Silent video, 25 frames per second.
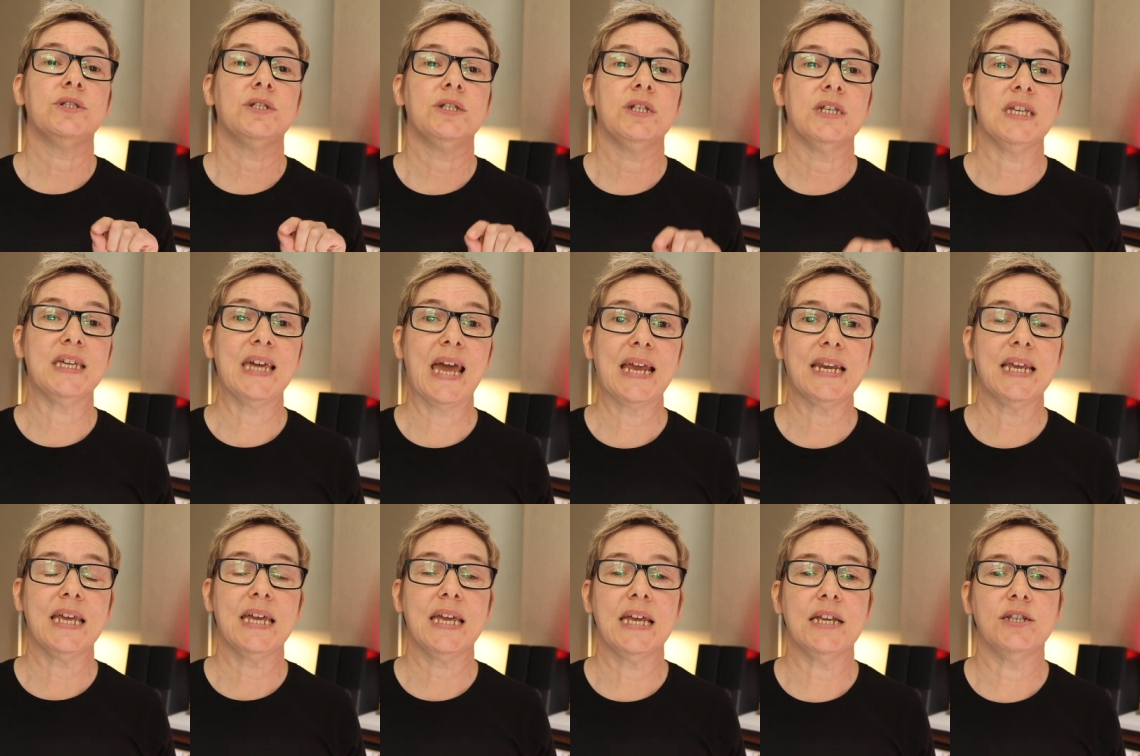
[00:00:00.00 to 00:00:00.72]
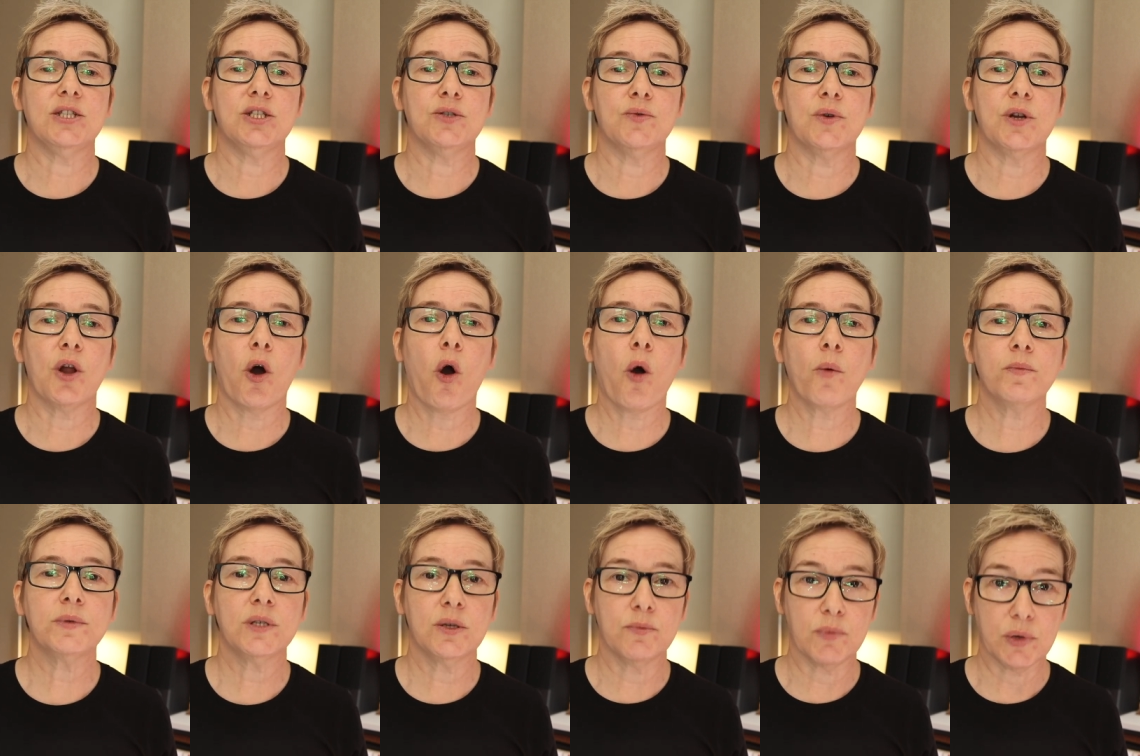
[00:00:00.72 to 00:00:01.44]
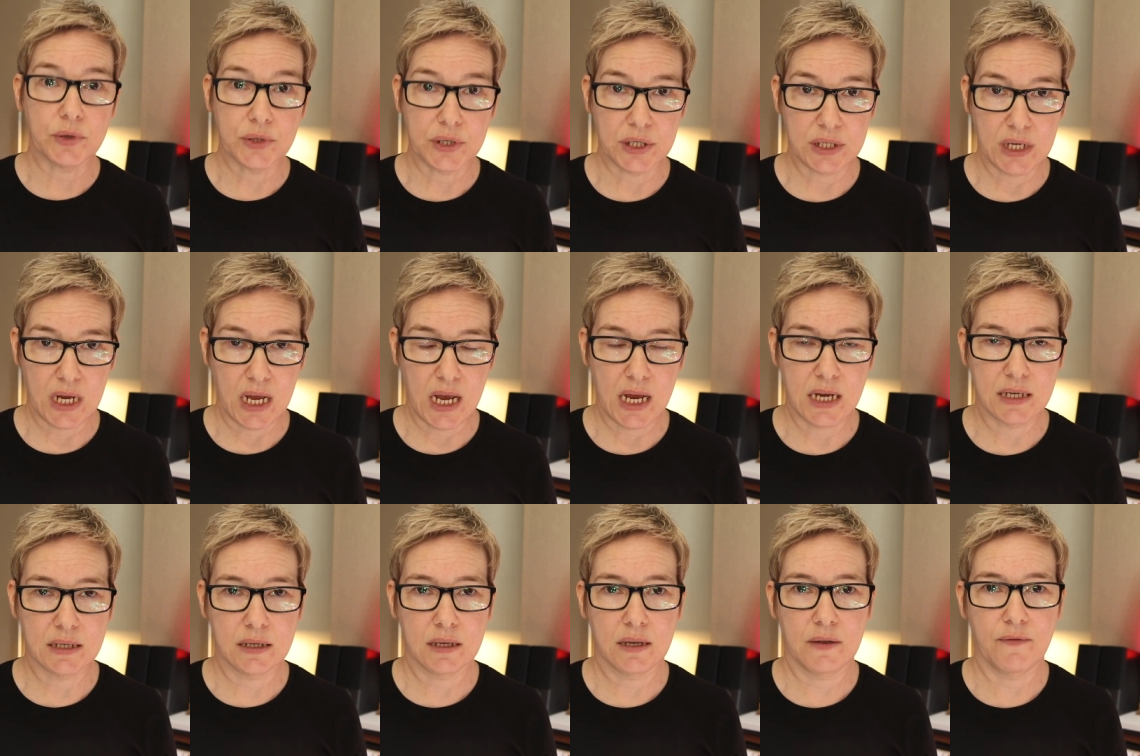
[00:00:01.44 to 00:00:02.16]
to get it into an optimal
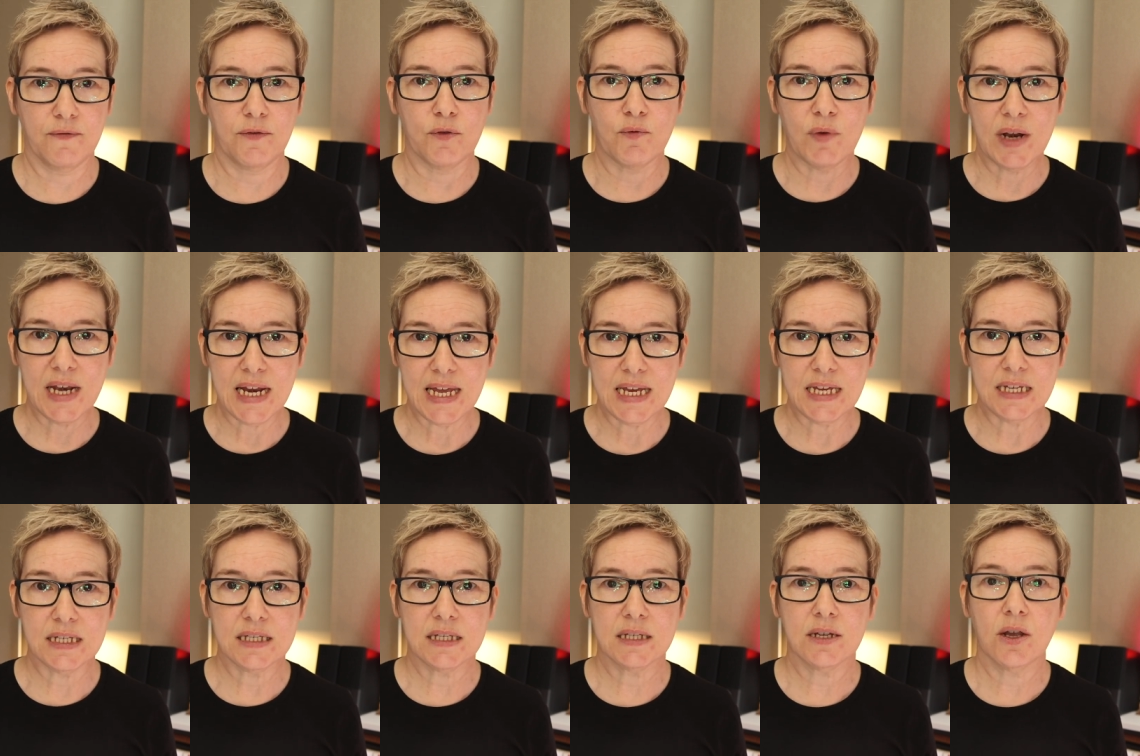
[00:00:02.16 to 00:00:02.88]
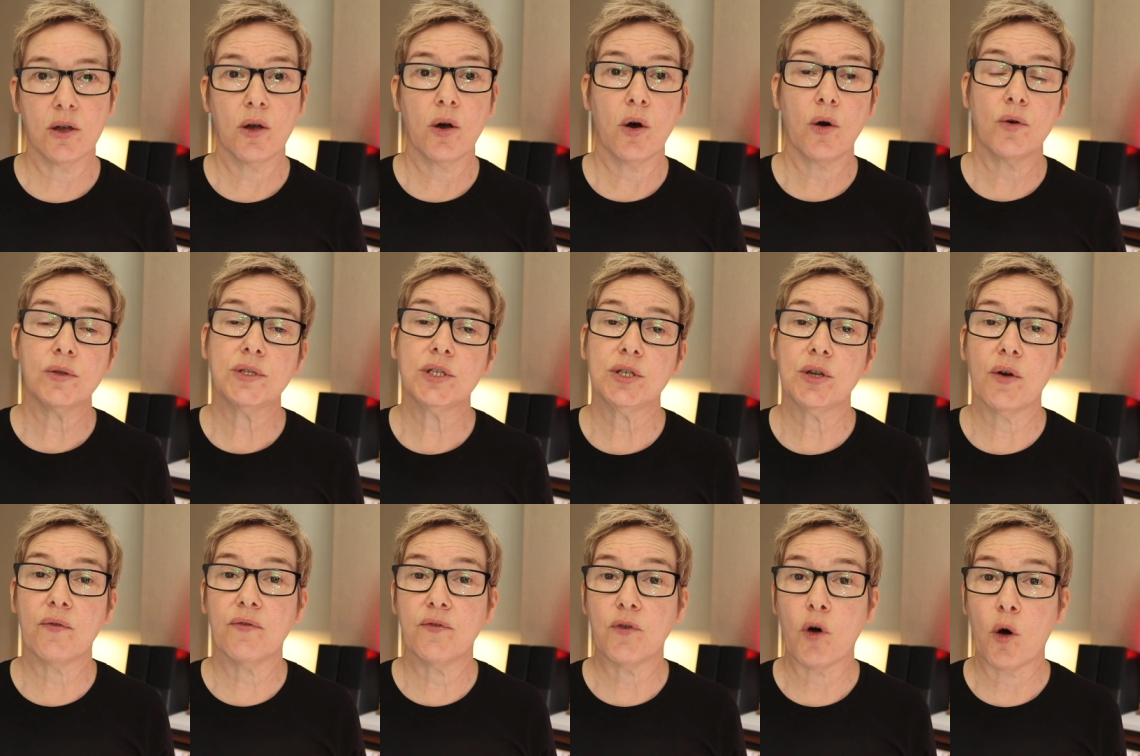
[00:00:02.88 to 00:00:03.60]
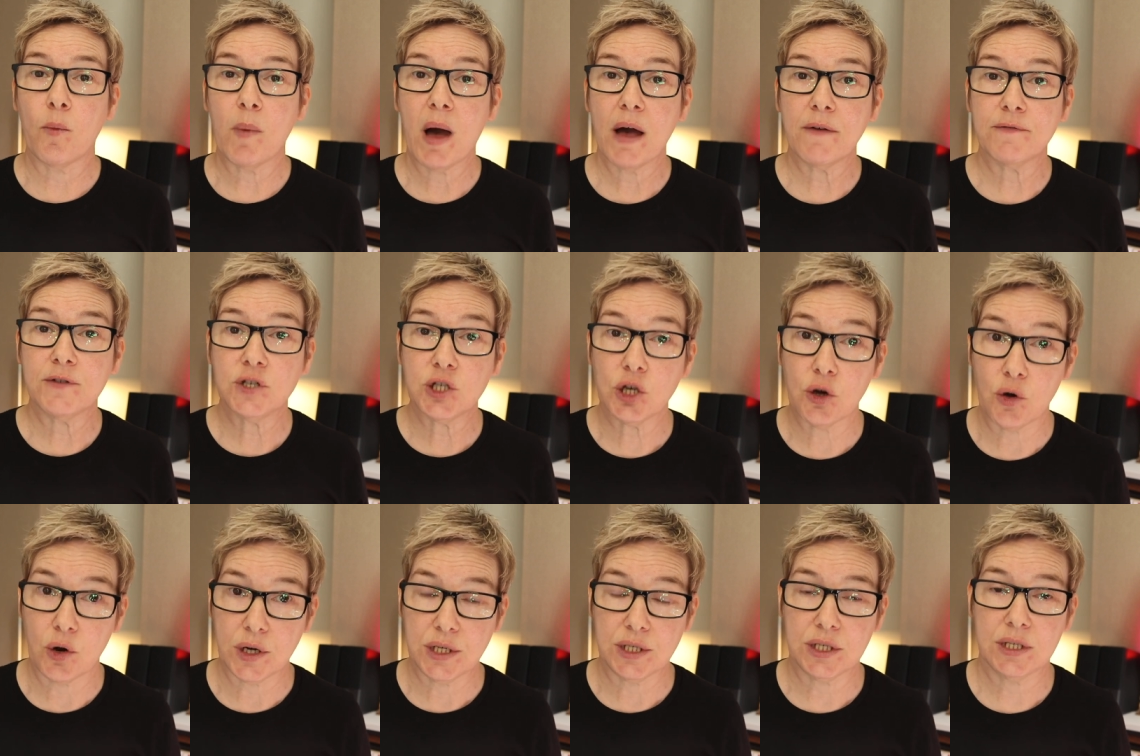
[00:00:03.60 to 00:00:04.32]
state for release onto your format of
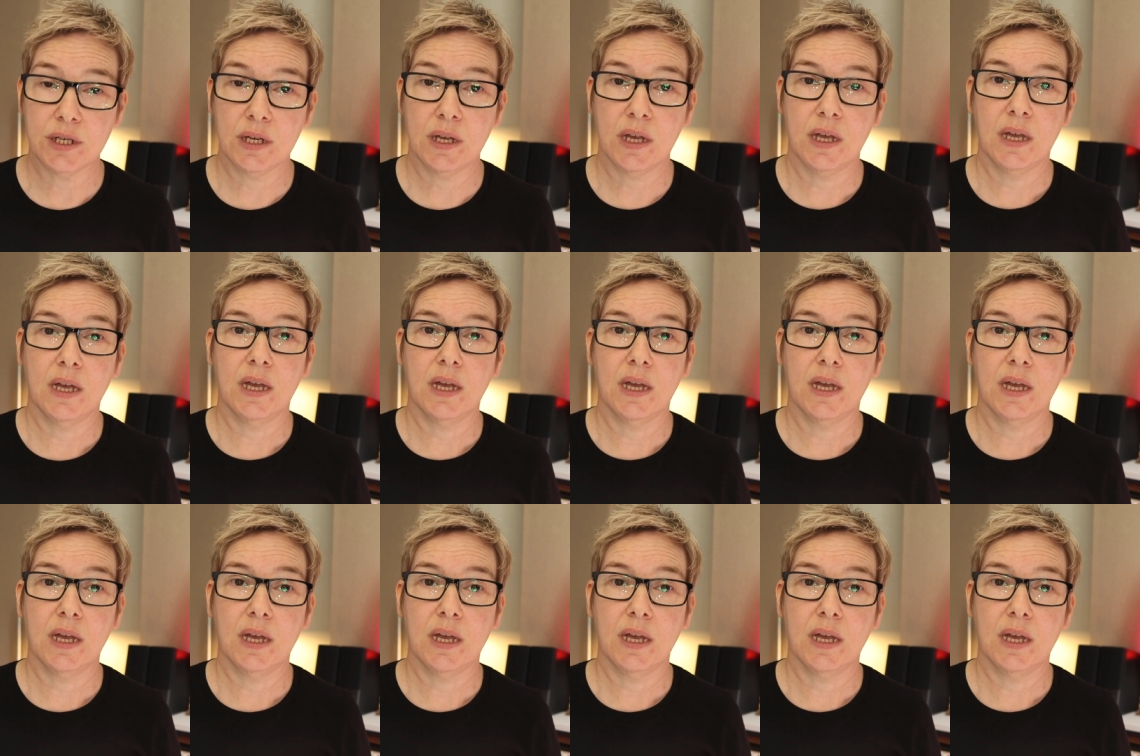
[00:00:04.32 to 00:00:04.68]
choice